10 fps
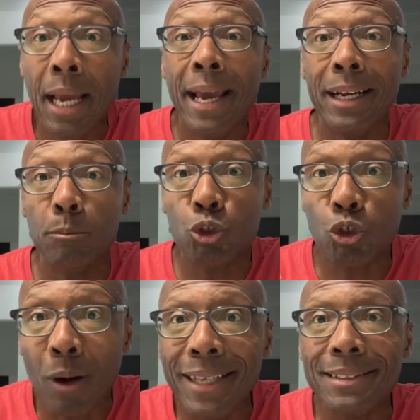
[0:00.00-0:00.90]
And I'm
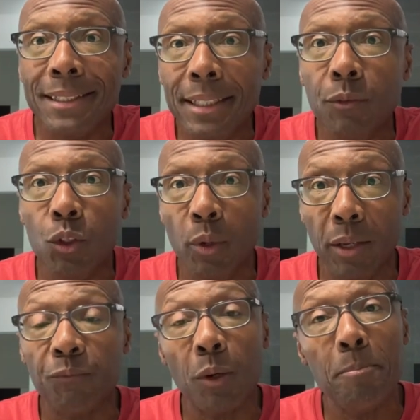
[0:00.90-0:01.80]
trying to give you
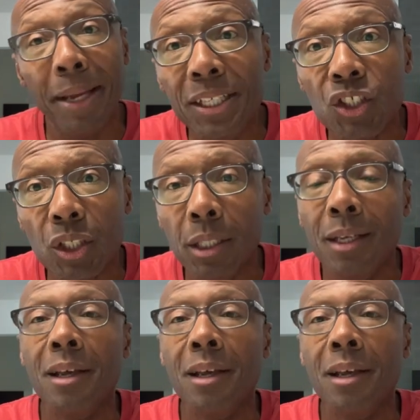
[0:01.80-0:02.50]
information